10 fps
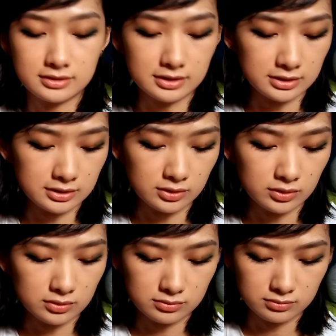going
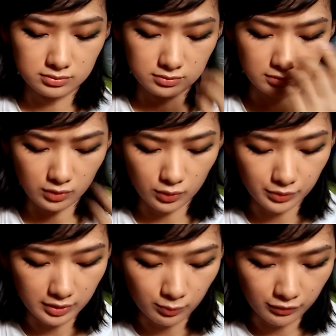with
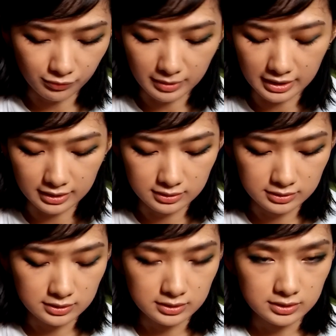on my
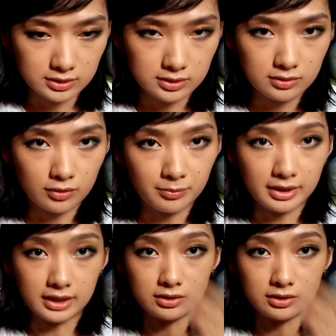nose and everything.